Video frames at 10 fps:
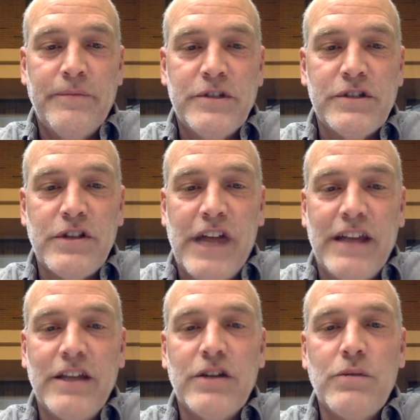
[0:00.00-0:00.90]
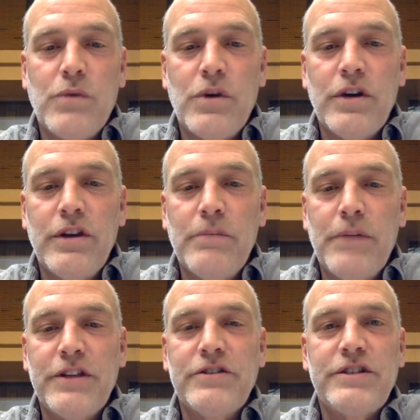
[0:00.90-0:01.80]
so that he could warn the
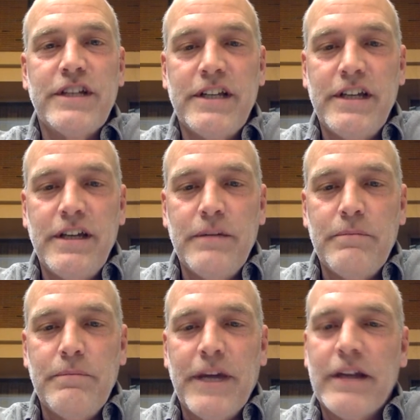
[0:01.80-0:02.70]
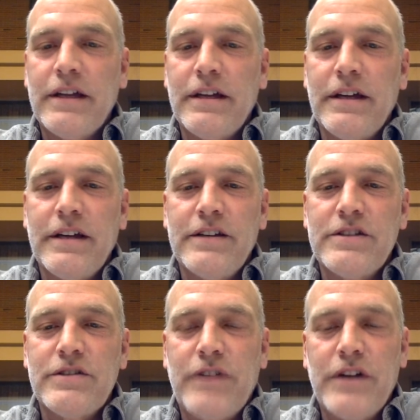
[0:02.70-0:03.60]
mother city, Mecca, and its
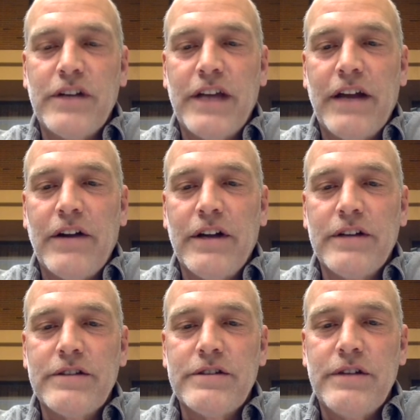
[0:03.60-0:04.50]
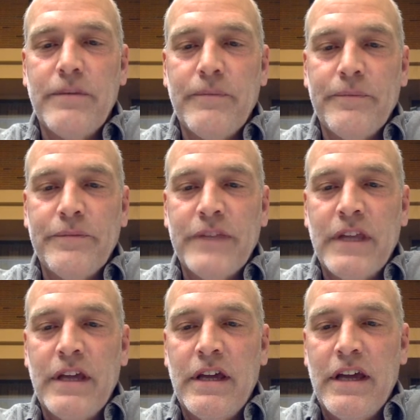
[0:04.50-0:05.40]
surrounding areas.
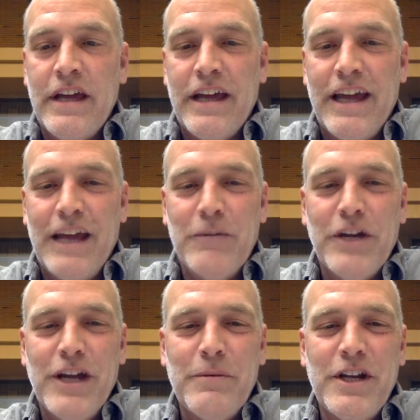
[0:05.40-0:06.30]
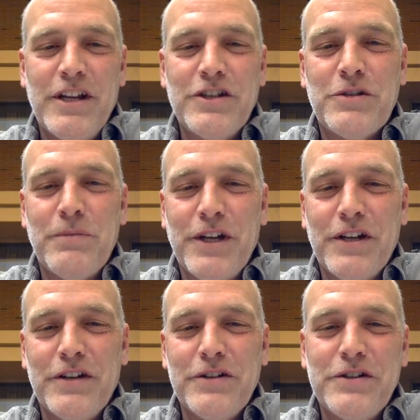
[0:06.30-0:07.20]
Abraham and
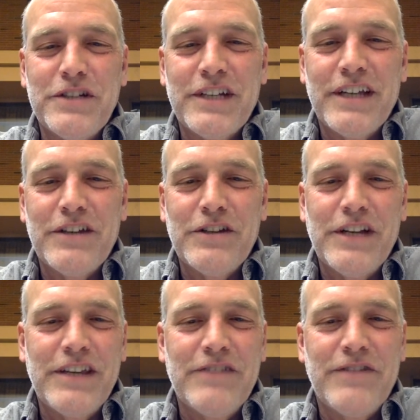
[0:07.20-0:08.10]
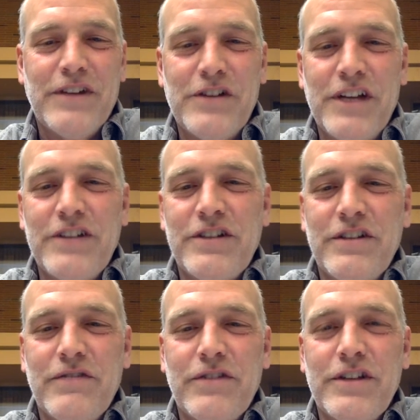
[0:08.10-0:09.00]
Ishmael, who together laid the
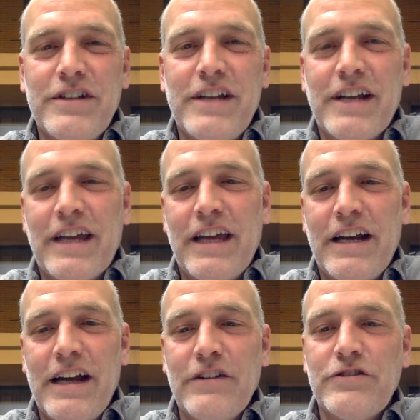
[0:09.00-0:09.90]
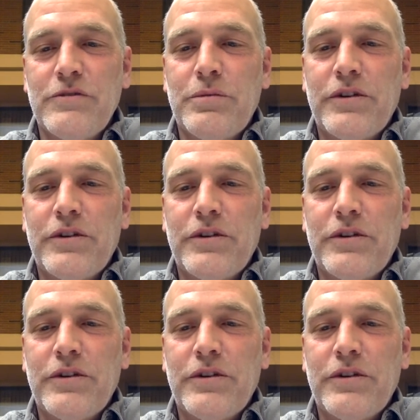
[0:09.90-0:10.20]
foundation for the dedicated house of